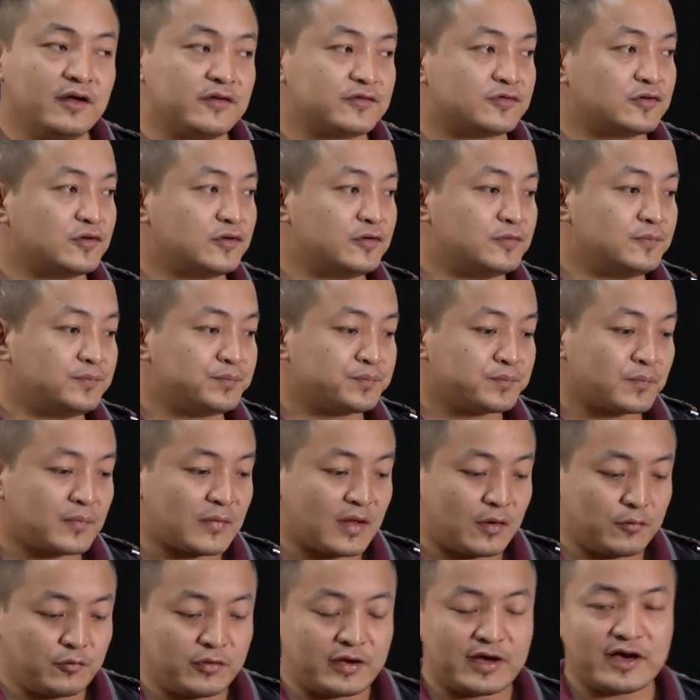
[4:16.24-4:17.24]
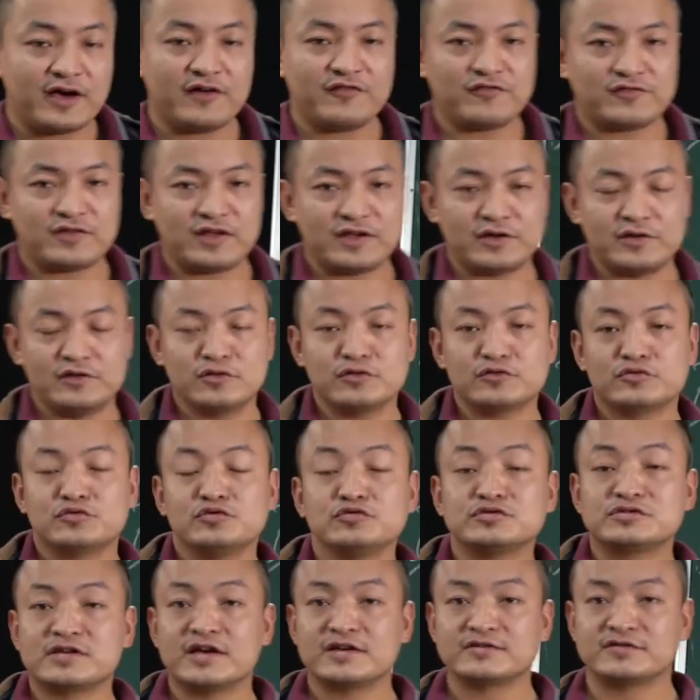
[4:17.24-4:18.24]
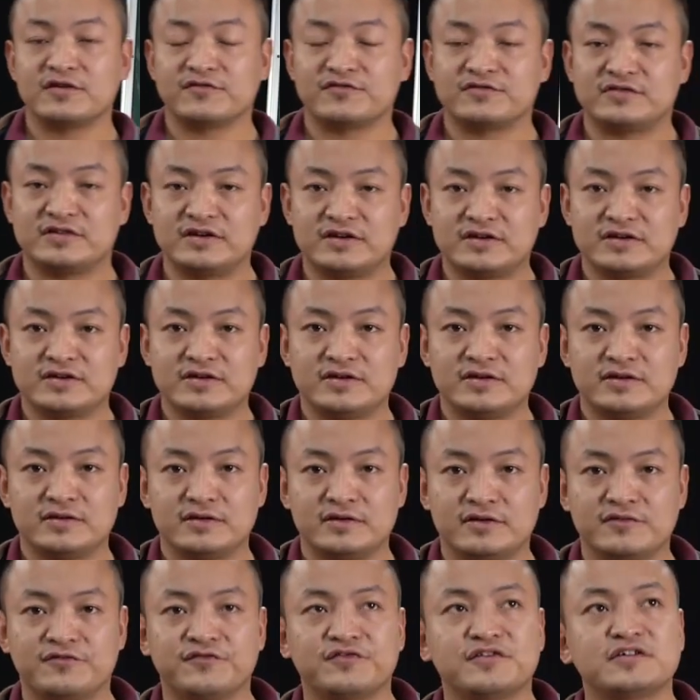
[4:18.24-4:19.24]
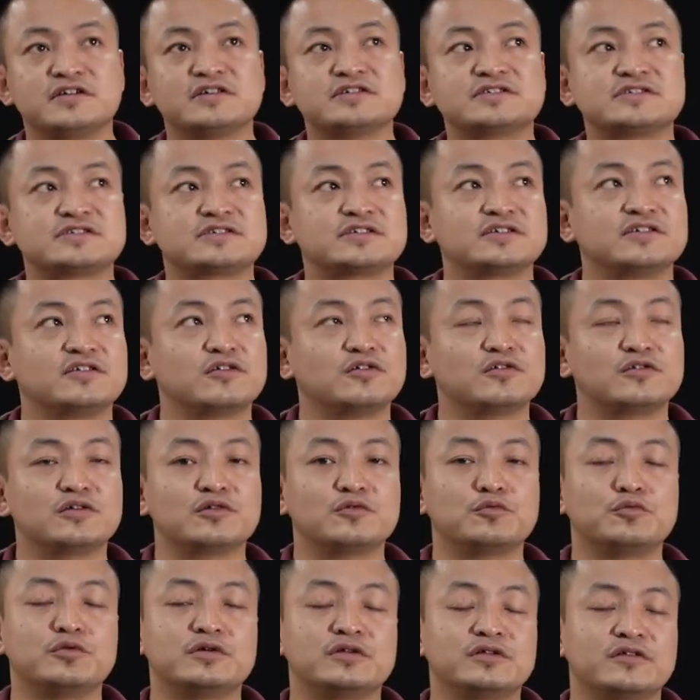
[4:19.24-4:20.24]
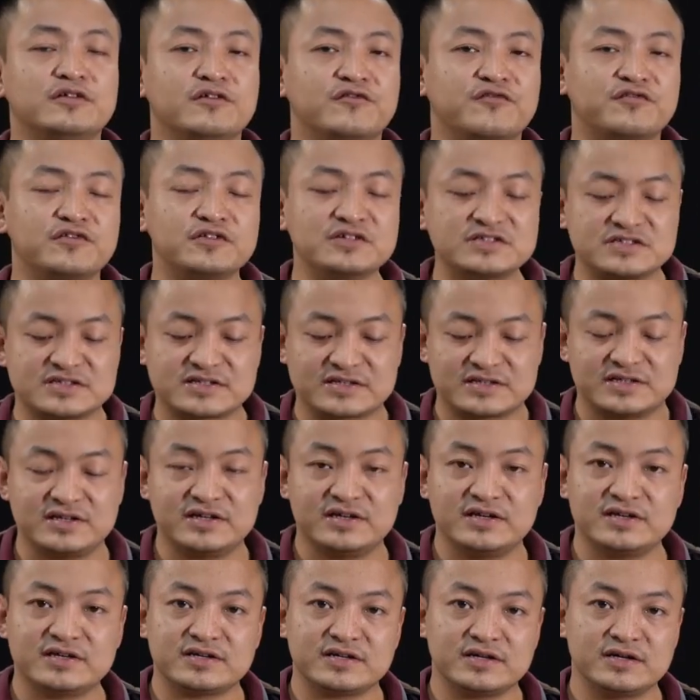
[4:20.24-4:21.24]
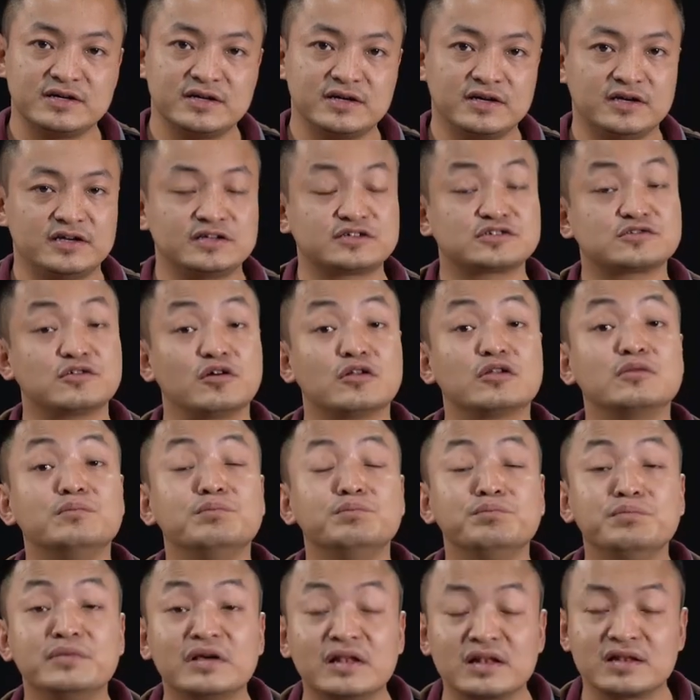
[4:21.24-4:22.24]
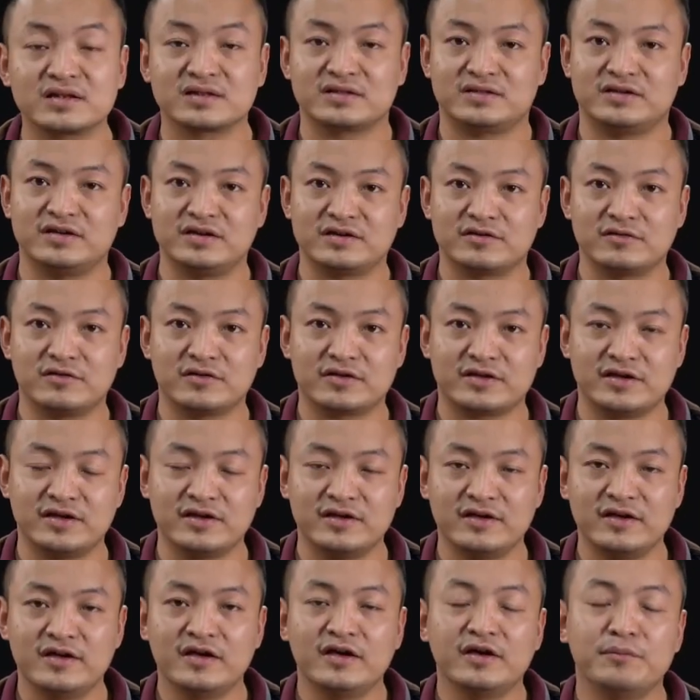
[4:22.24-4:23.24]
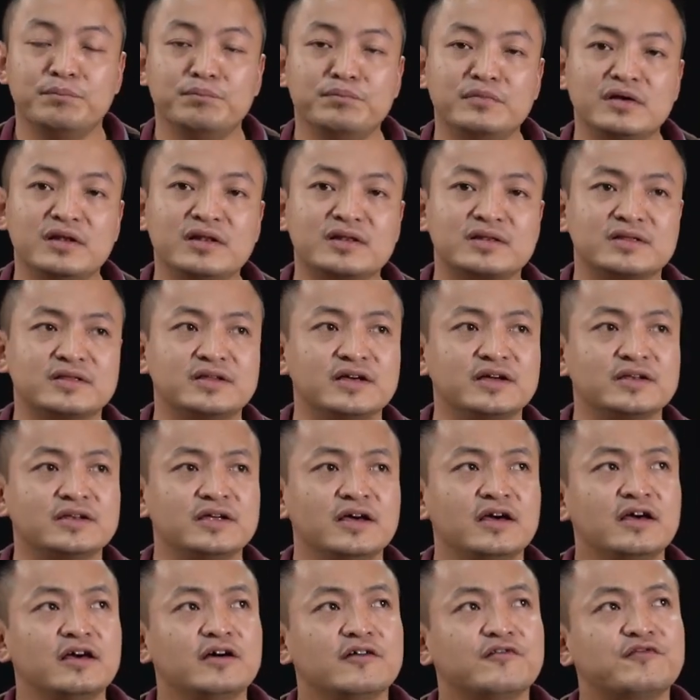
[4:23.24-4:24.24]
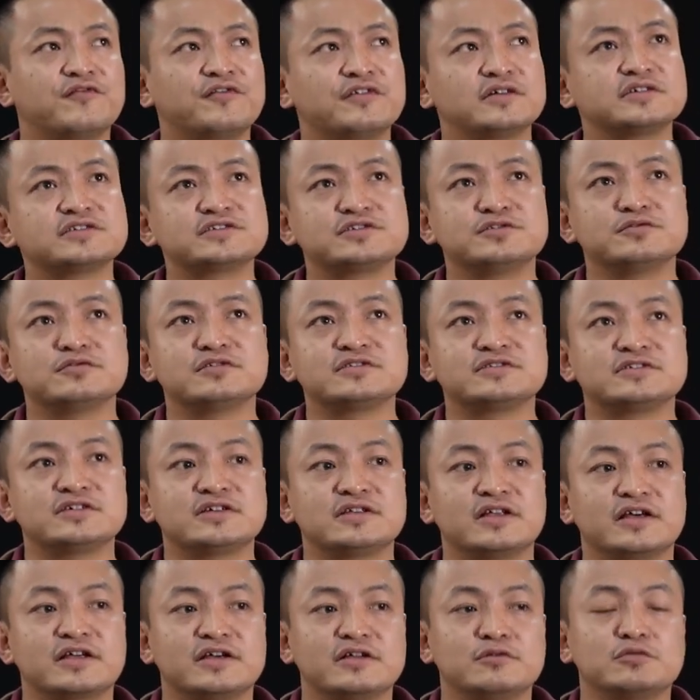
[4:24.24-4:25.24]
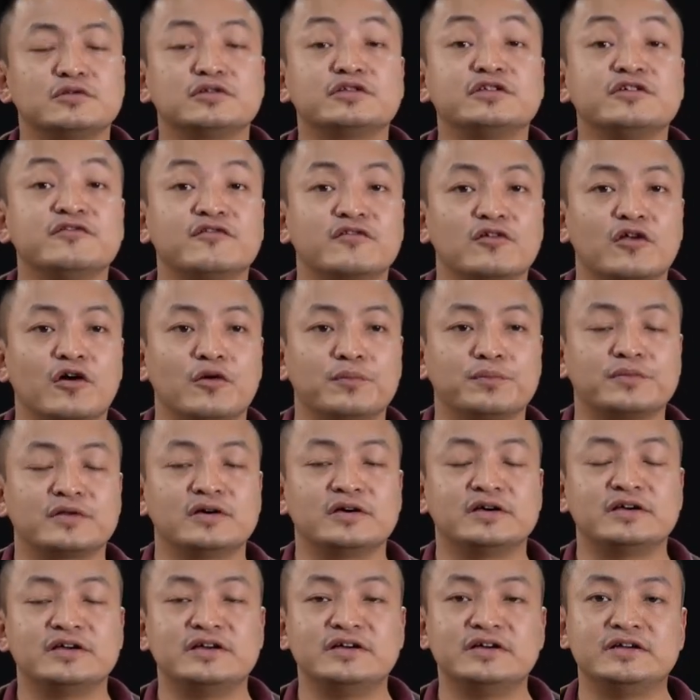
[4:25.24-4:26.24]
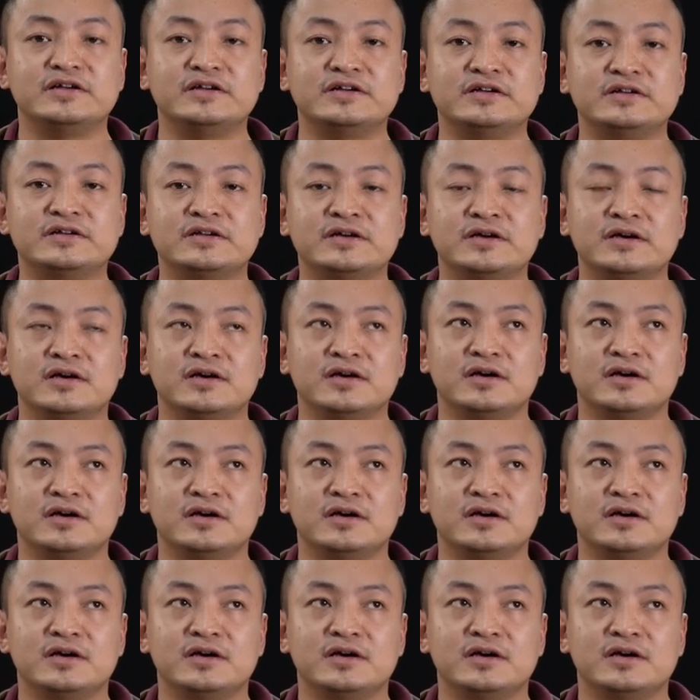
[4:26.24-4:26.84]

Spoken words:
So, we have like, you know, two sets of teeth. First, you know, the first teeth is called milk teeth, okay? Milk teeth, first you'll see like it will develop in